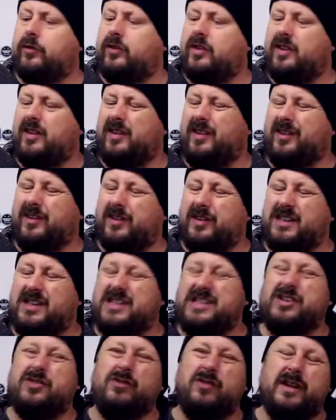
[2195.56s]
So this is a
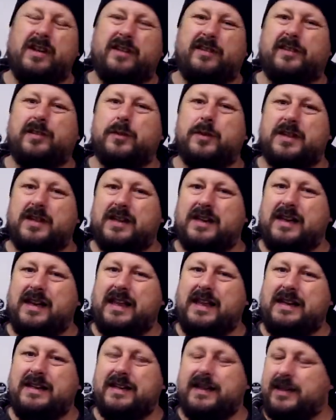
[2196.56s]
degreaser with a
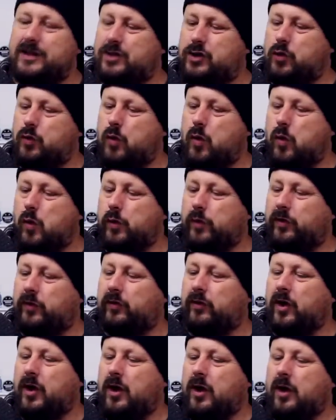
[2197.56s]
leaning
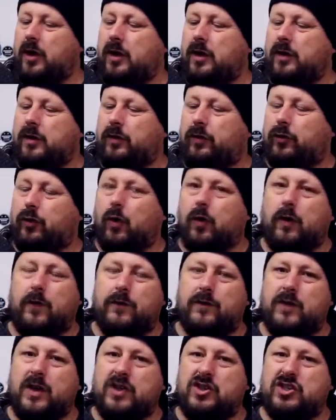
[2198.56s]
towards sort
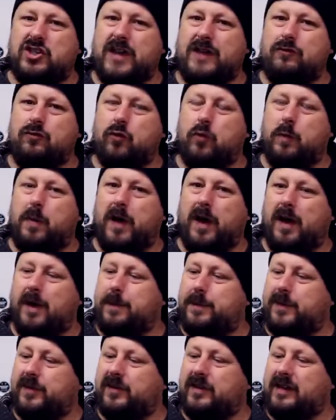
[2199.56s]
of general
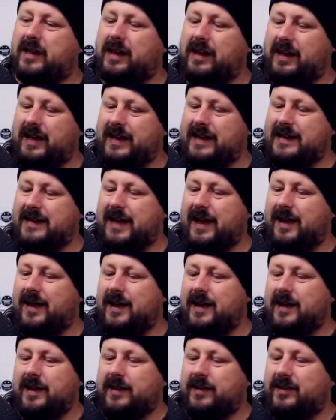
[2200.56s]
purpose cleaner.
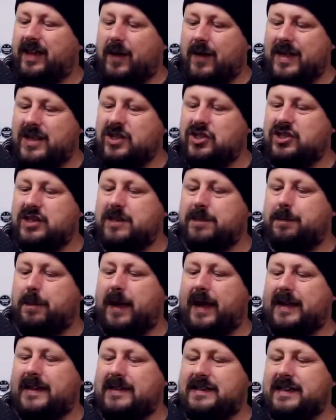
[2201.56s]
So engine
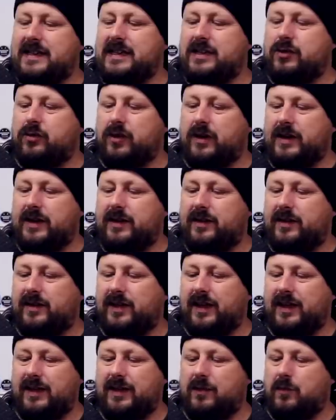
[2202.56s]
bay
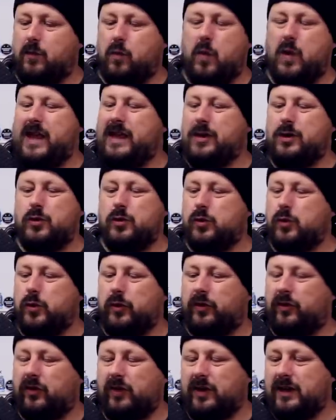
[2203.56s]
degreasing,
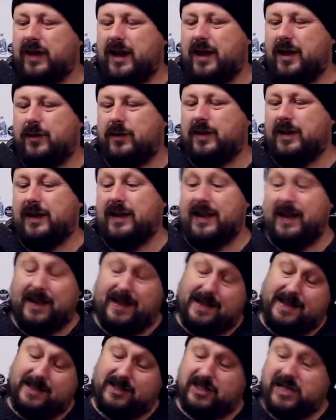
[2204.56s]
wheels, you know,
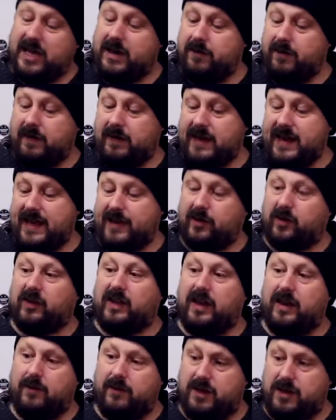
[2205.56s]
interior and
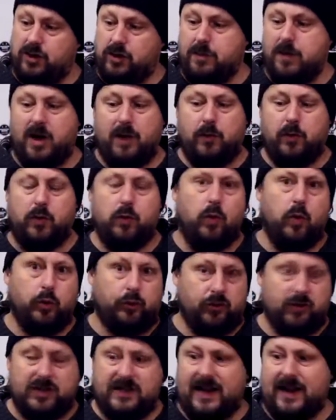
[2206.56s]
exterior. You might want to
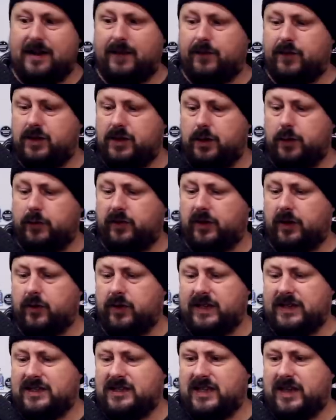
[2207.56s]
water it down if you use it
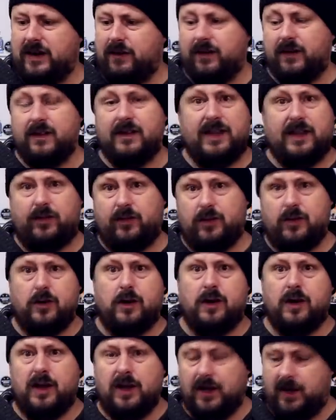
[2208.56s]
on interior, unless you've
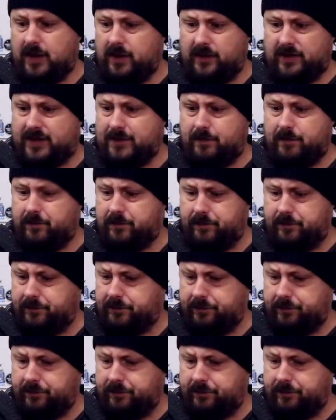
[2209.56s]
got some